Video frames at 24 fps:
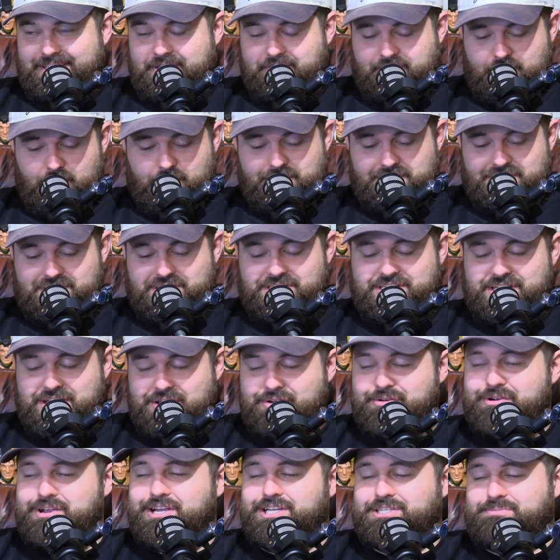got
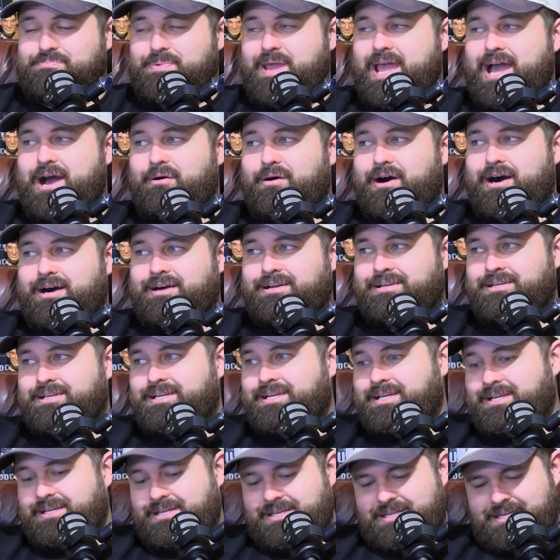serious power.
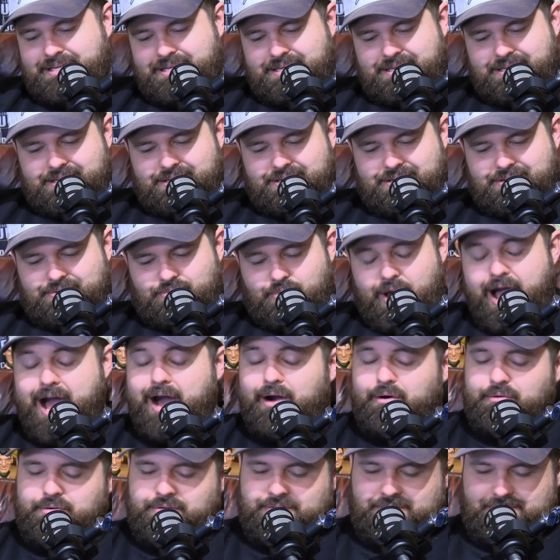
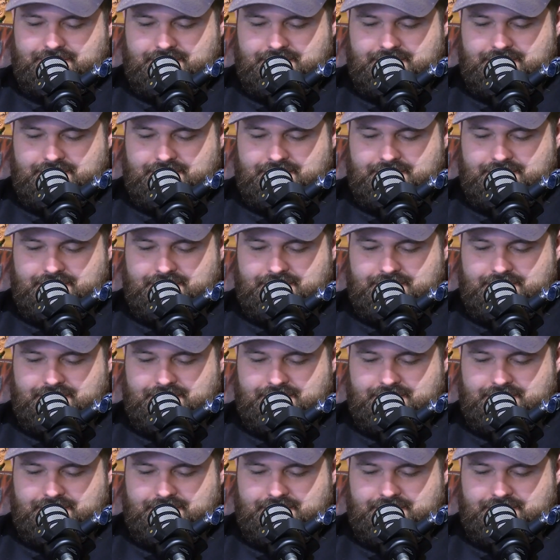Wow.